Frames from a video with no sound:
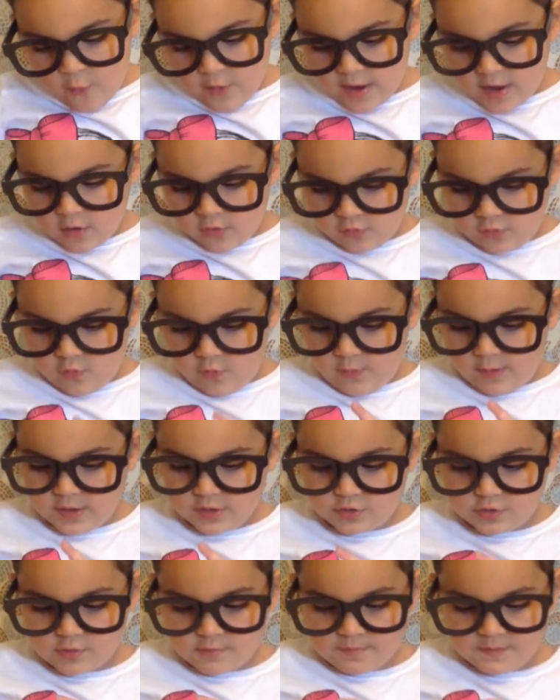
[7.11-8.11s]
we are
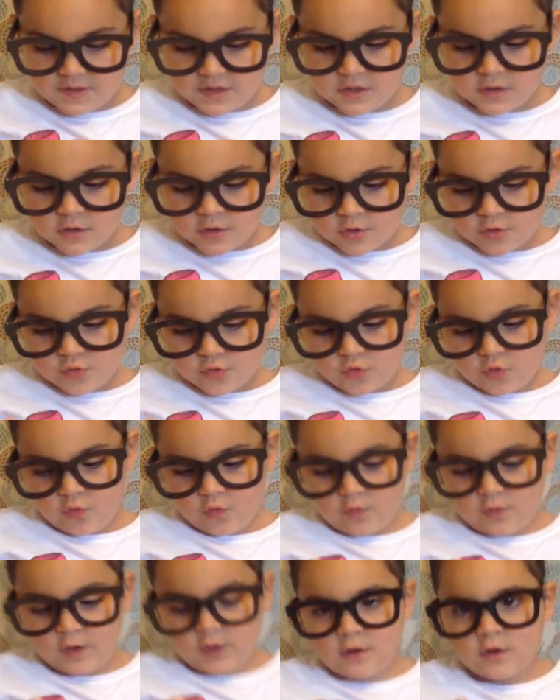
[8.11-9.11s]
going to be
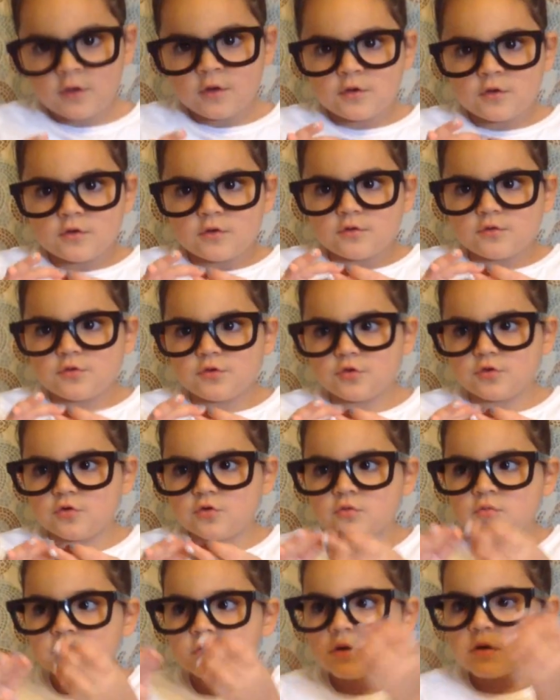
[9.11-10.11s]
turning
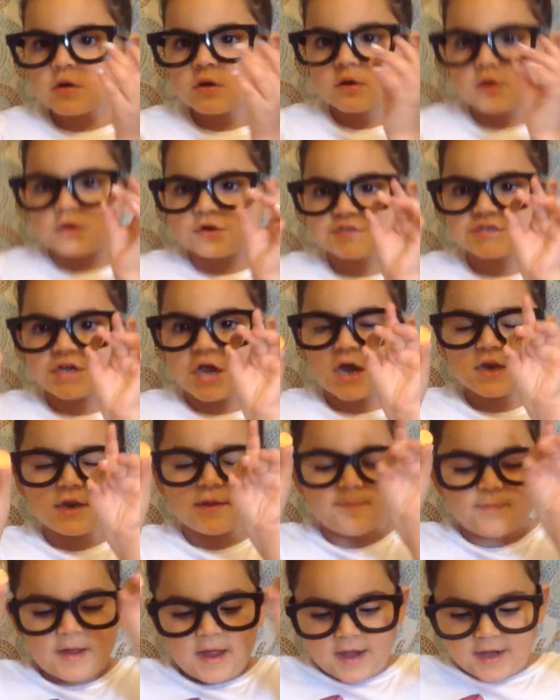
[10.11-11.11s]
two
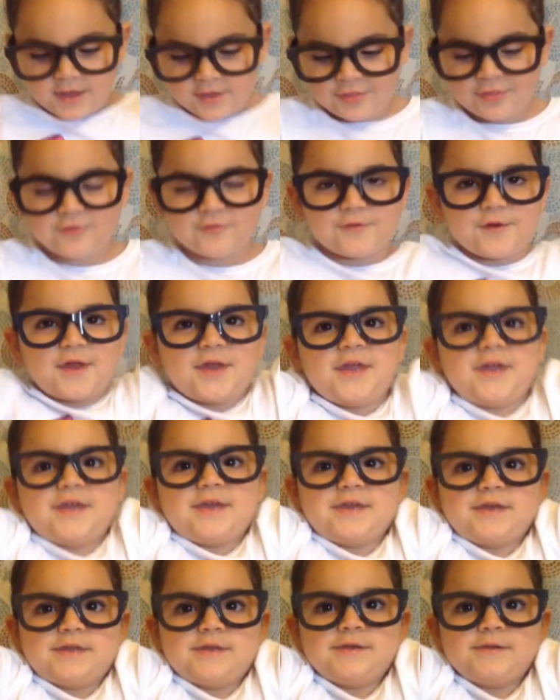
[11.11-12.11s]
shiny pennies
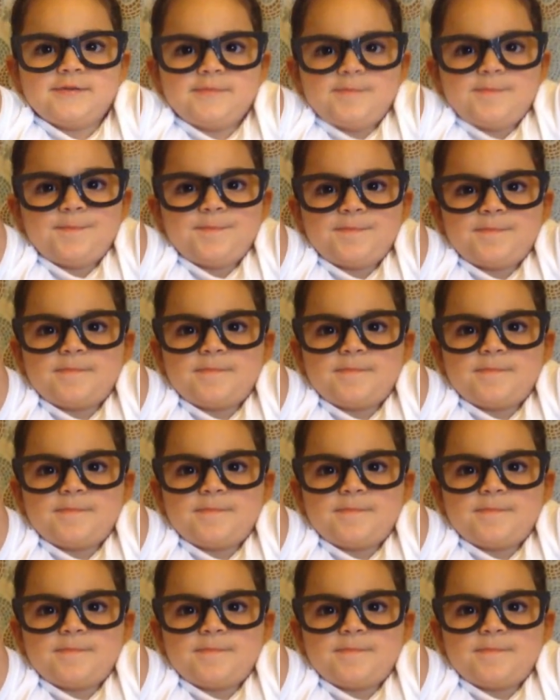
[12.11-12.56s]
green. You